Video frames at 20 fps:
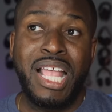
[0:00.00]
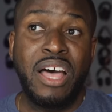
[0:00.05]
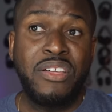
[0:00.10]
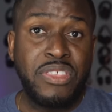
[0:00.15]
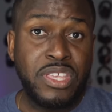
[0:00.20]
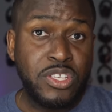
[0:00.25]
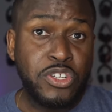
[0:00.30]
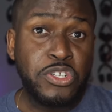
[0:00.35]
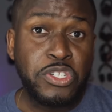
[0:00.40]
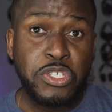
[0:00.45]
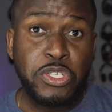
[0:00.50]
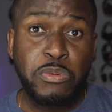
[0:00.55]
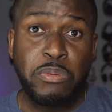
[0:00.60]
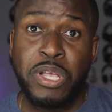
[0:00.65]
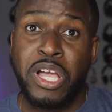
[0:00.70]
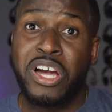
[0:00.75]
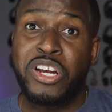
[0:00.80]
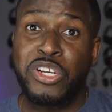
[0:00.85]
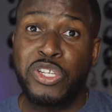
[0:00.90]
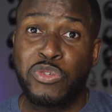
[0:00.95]
Now the internal
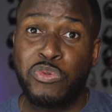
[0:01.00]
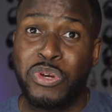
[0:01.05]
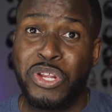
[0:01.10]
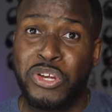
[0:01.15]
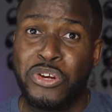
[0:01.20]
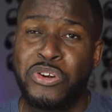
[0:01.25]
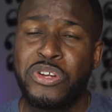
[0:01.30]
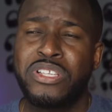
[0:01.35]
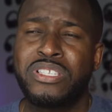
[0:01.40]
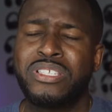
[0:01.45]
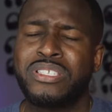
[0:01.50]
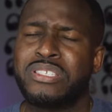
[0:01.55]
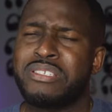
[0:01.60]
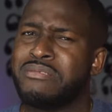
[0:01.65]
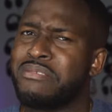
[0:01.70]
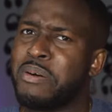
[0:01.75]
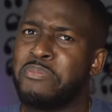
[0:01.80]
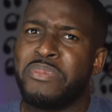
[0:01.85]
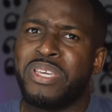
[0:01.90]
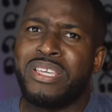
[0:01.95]
display, 120 hertz,
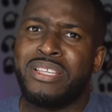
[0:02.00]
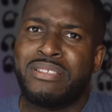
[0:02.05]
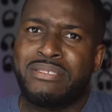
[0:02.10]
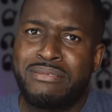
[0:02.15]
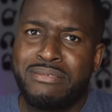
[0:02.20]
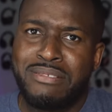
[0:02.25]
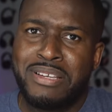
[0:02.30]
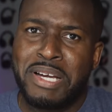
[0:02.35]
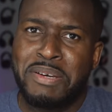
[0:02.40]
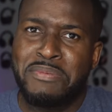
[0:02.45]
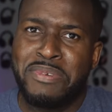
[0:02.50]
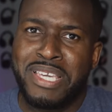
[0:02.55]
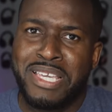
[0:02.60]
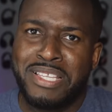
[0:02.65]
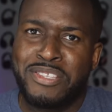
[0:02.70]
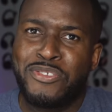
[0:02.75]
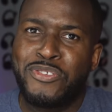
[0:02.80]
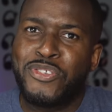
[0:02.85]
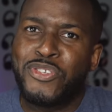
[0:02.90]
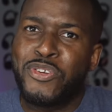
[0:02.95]
I mean, I
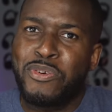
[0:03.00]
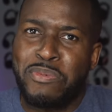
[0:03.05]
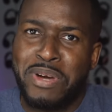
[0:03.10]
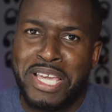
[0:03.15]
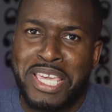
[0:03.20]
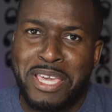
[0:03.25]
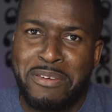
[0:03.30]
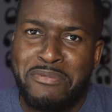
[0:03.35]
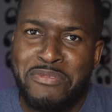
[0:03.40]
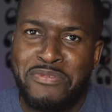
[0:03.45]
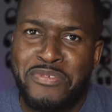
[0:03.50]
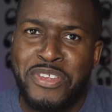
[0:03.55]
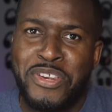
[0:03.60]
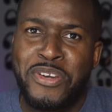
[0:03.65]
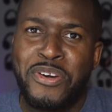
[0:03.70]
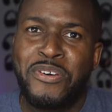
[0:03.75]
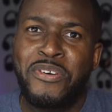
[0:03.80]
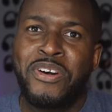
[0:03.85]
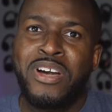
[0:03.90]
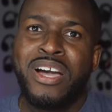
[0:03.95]
mean, you saw my gaming
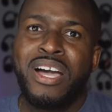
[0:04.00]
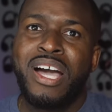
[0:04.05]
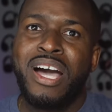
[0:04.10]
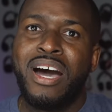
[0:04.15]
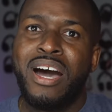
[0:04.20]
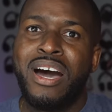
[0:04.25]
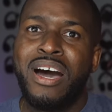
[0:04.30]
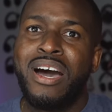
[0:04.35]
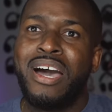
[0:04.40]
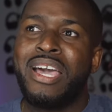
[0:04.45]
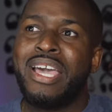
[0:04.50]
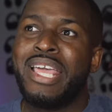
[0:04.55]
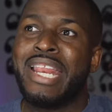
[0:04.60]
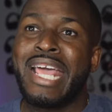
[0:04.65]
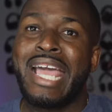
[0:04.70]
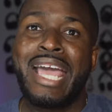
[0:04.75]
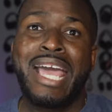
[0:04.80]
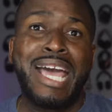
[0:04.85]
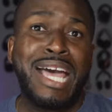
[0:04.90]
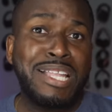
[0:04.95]
video. Uh, it
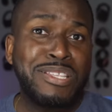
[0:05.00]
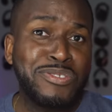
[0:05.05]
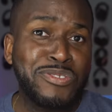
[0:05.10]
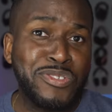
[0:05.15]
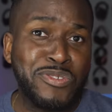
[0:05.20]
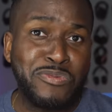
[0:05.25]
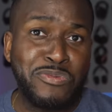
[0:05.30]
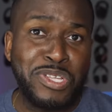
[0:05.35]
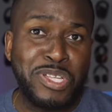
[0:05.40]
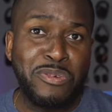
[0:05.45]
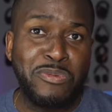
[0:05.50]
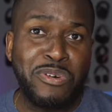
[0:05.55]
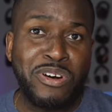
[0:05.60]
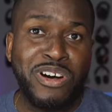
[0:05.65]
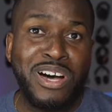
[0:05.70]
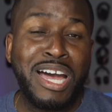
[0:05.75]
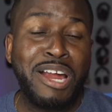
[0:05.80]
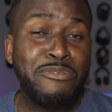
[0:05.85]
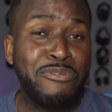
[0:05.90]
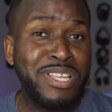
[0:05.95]
handles really
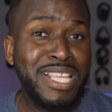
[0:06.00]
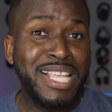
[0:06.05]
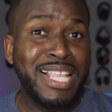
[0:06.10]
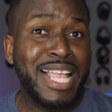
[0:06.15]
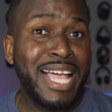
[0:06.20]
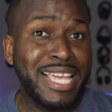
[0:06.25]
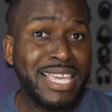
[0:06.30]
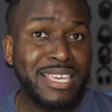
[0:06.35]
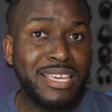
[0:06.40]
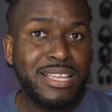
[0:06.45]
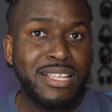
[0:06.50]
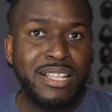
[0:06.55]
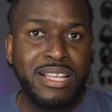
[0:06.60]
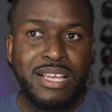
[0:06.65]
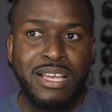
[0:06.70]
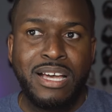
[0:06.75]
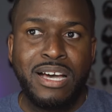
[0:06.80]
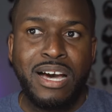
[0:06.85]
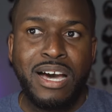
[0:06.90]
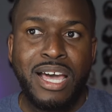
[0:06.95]
well. I really like it.
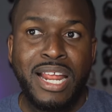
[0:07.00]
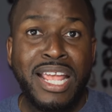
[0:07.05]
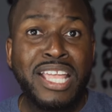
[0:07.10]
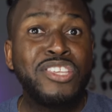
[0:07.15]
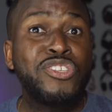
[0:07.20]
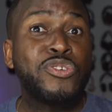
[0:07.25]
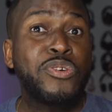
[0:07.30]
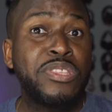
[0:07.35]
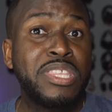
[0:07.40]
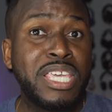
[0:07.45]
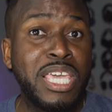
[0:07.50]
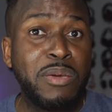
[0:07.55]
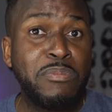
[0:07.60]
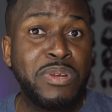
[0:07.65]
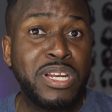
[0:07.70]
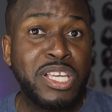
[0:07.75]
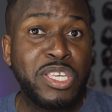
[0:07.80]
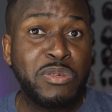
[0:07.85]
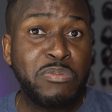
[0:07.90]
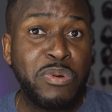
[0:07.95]
Uh, I enjoy the
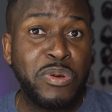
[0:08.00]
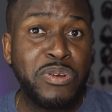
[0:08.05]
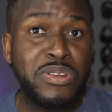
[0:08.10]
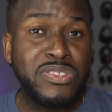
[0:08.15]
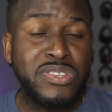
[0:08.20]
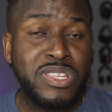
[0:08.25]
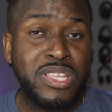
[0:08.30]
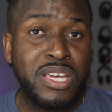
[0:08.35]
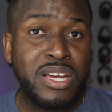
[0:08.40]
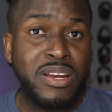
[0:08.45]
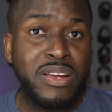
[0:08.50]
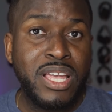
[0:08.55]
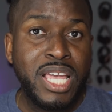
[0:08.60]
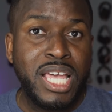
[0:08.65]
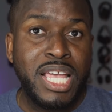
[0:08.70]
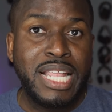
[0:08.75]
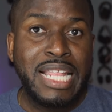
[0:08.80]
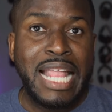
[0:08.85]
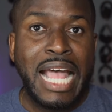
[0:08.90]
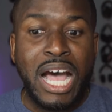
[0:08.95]
gaming experience there.
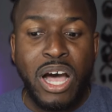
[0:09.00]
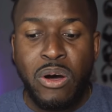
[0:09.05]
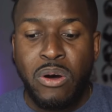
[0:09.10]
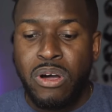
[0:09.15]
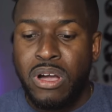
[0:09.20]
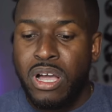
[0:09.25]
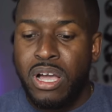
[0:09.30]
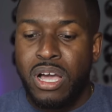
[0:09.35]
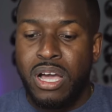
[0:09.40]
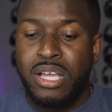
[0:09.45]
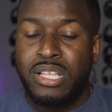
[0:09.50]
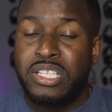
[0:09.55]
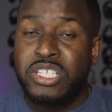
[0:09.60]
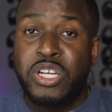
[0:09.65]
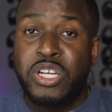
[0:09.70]
Now, in